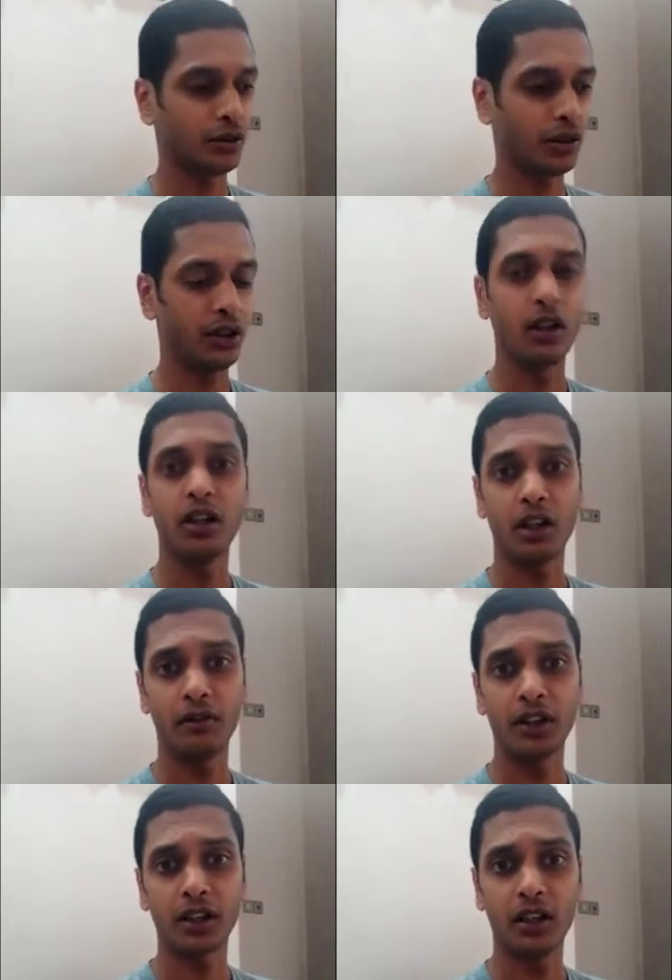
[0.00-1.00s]

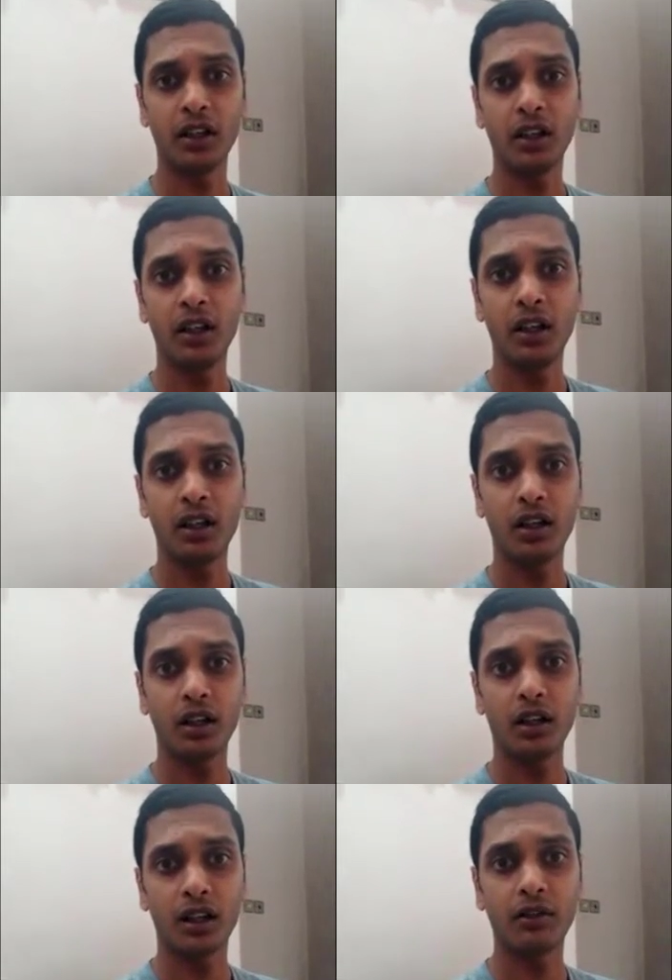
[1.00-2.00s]
Navyata.
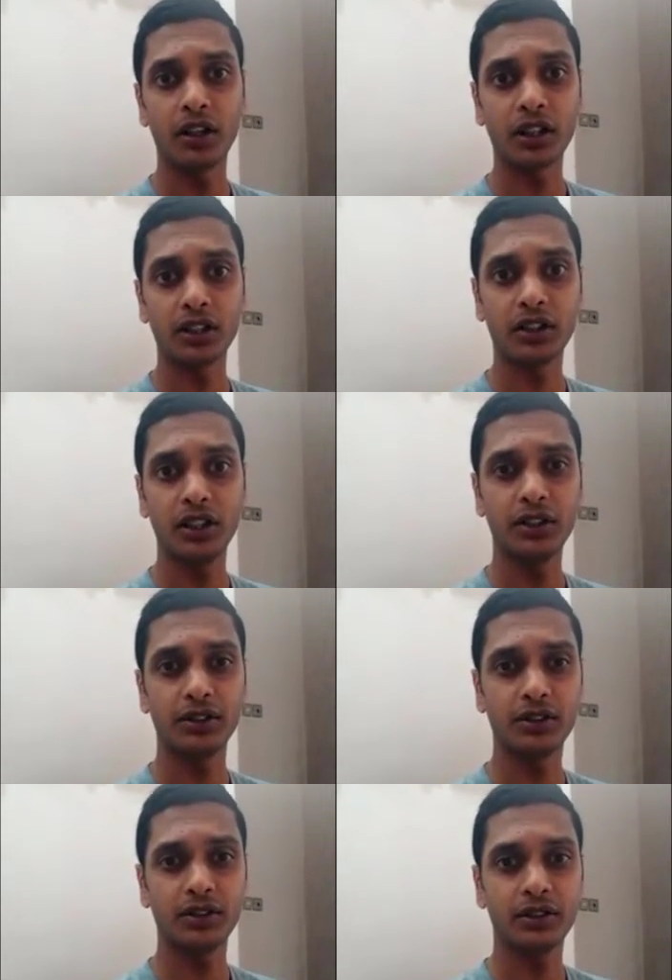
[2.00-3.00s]
Uh, Navyata, she
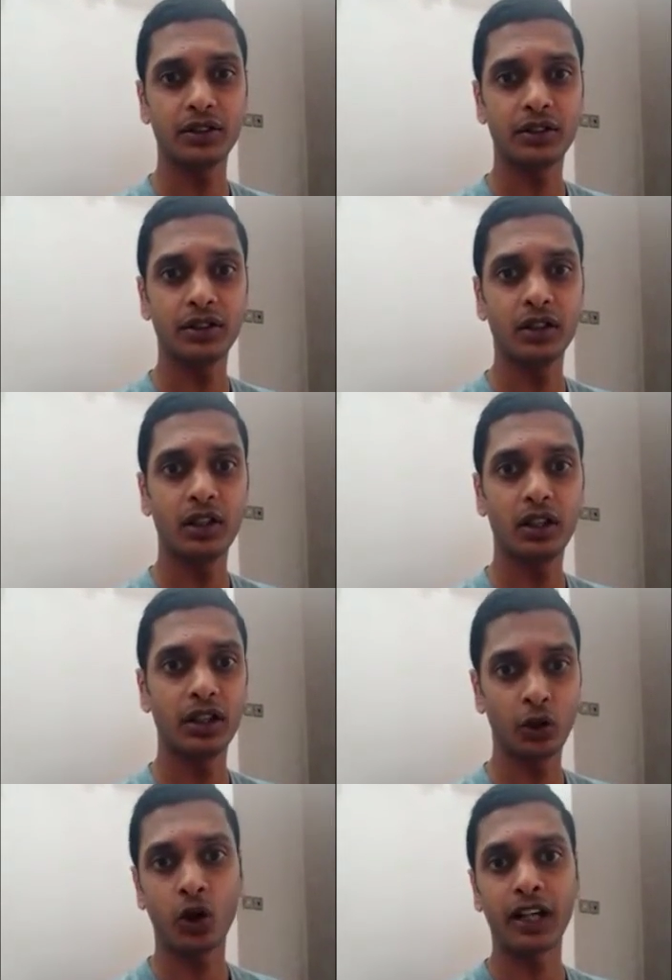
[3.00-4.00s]
is
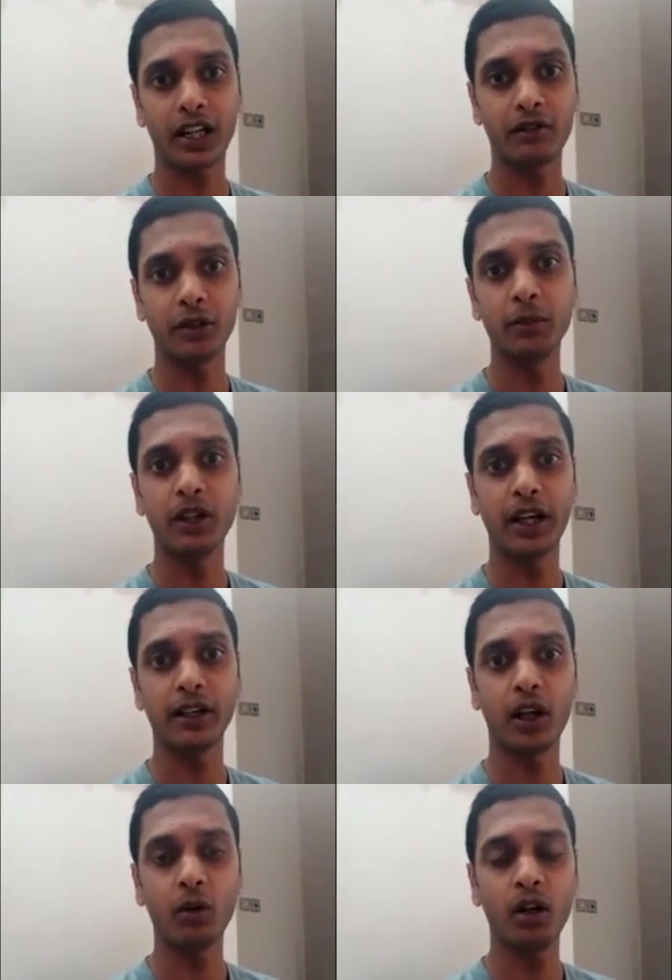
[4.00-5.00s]
in contact with me right
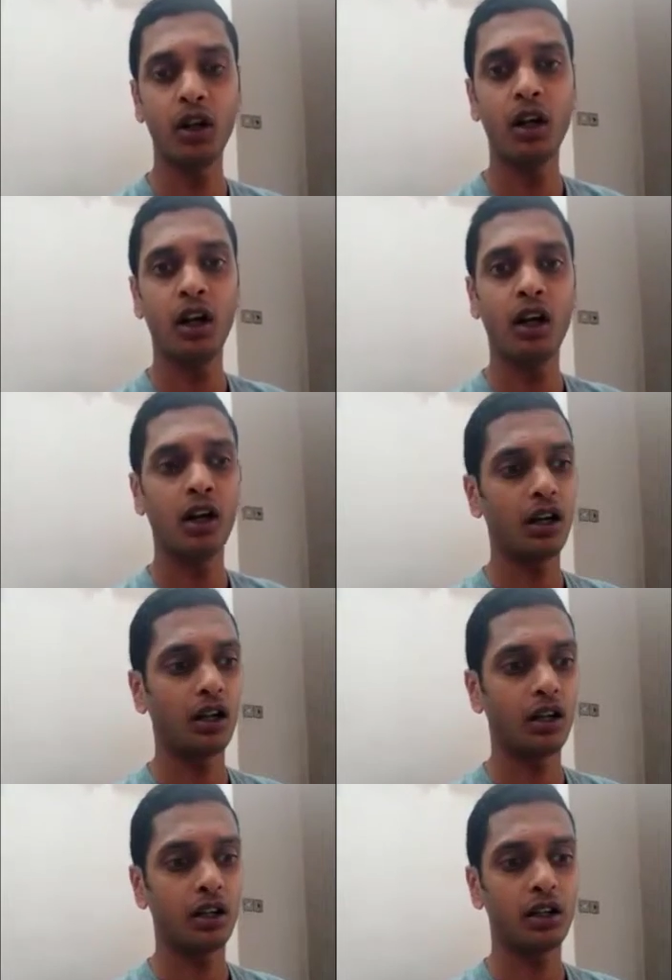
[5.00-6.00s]
now.
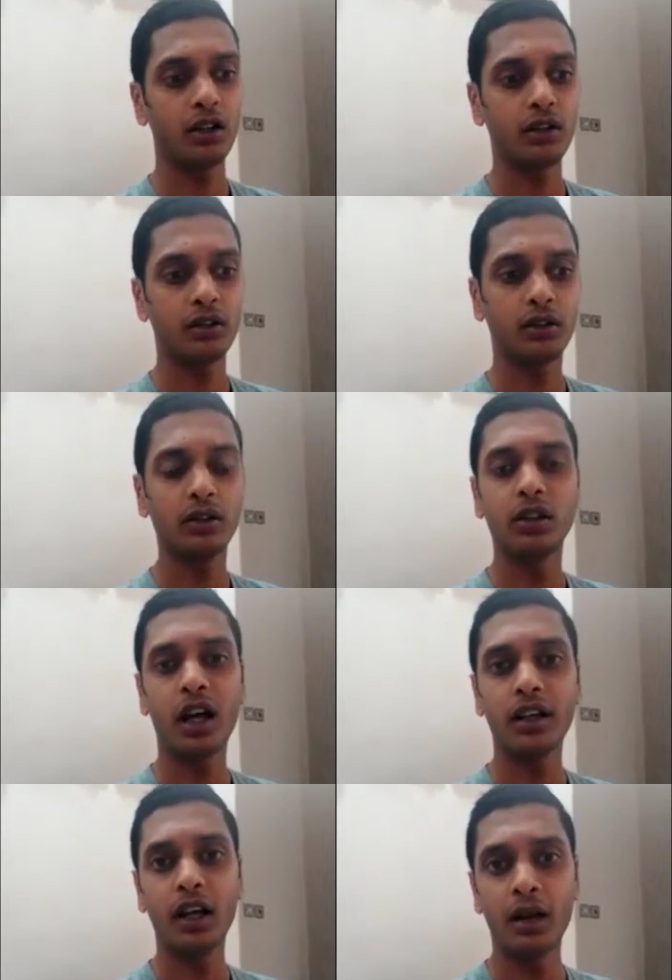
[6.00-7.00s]
Uh,
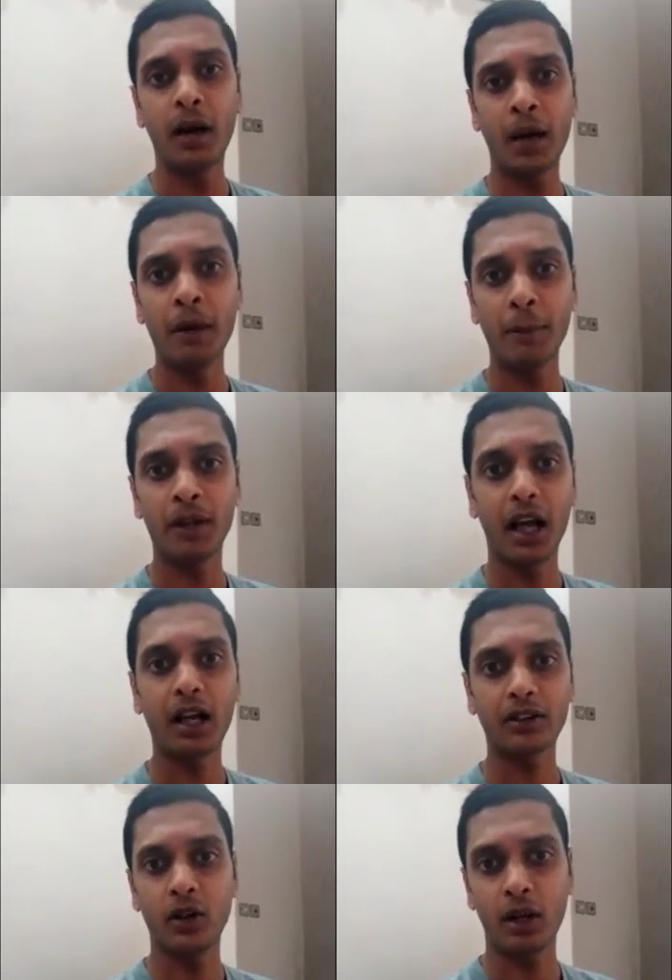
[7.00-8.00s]
I, I, am happy.
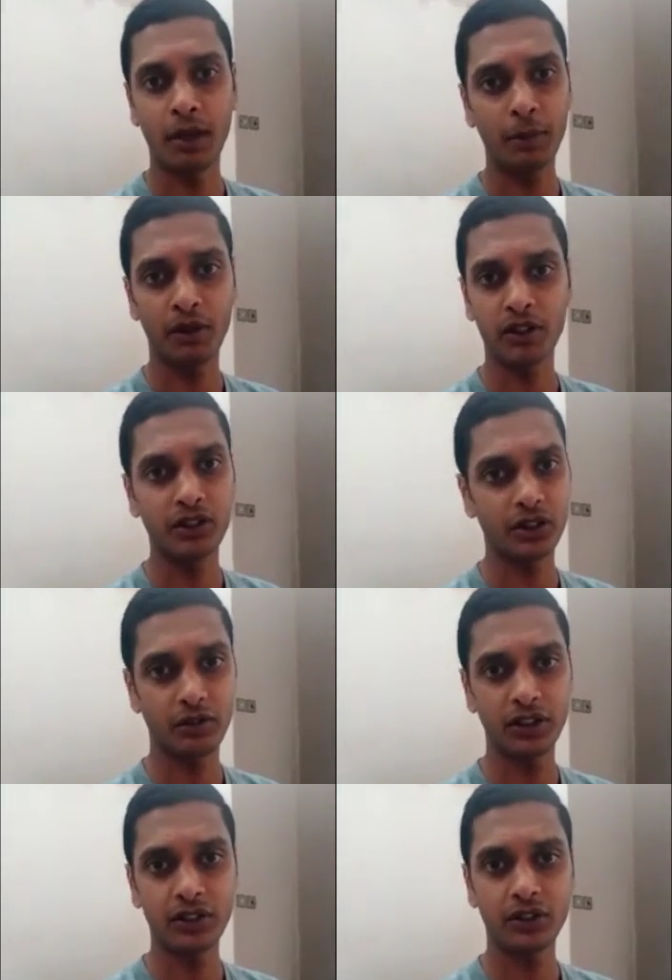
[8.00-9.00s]
Actually, I'm happy with the
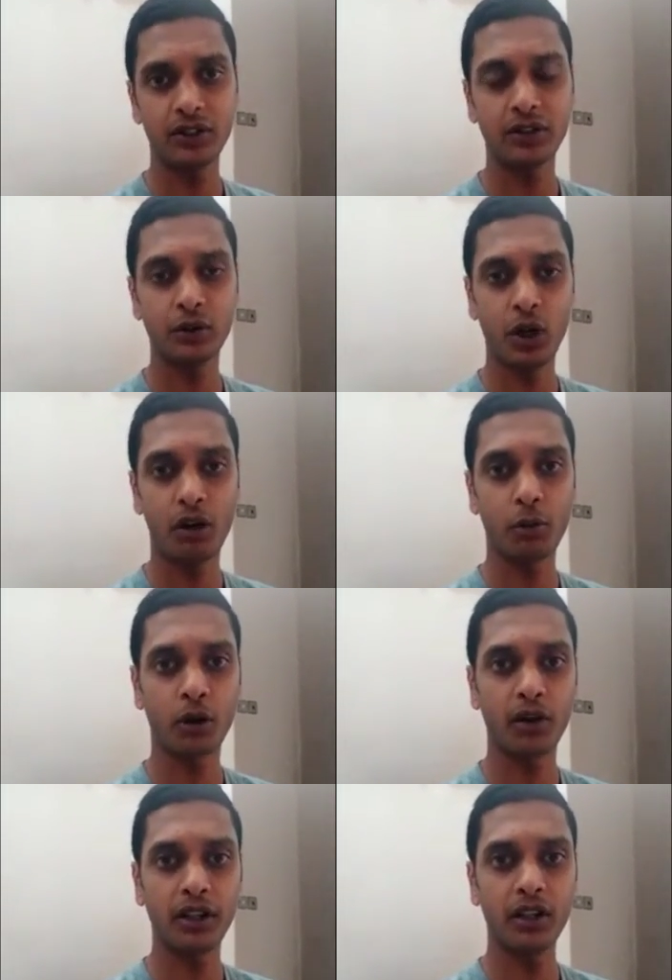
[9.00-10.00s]
services you have
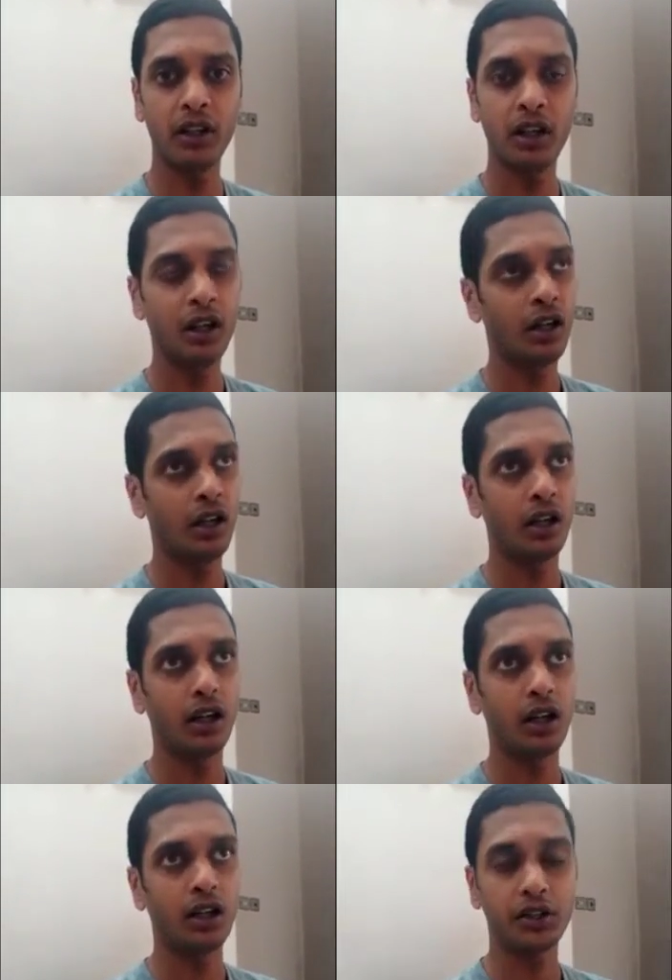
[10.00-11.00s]
provided.
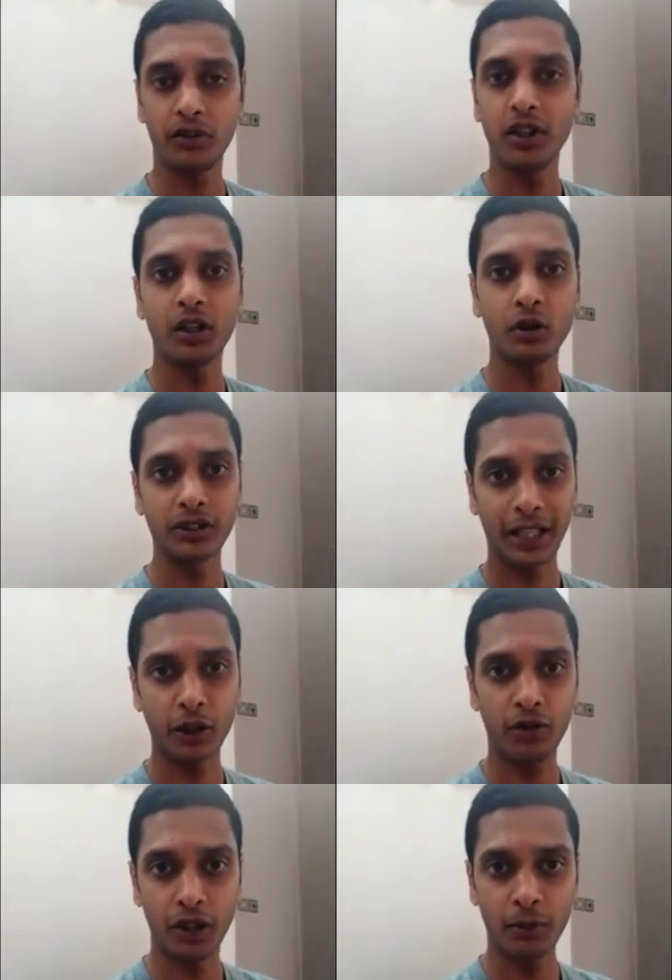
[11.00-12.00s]
Uh, it's very good. Thank
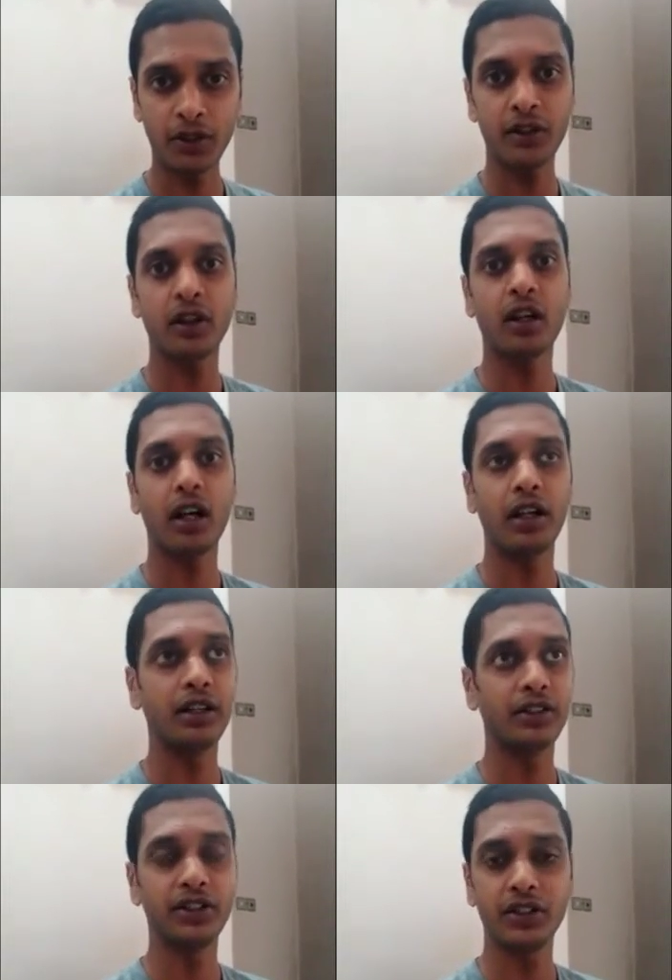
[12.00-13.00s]
you very much.
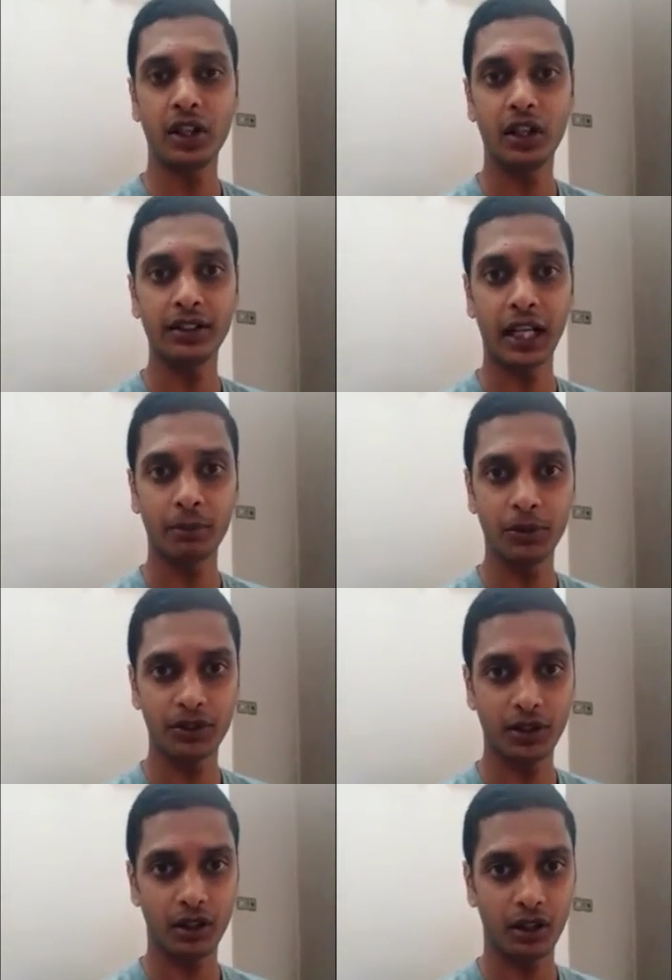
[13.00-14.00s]
I sincerely thank
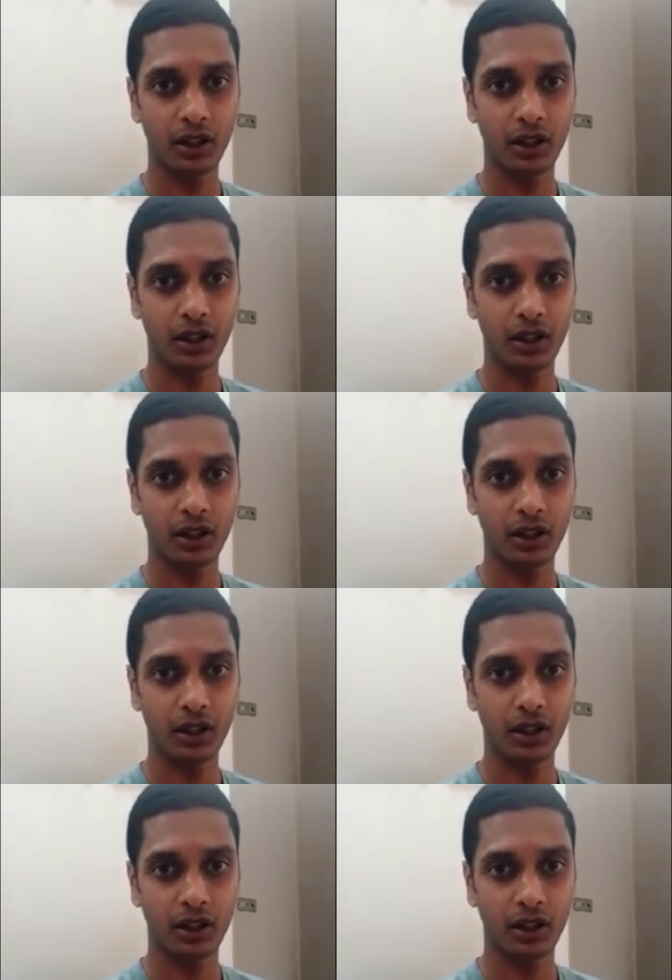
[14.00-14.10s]
Mr.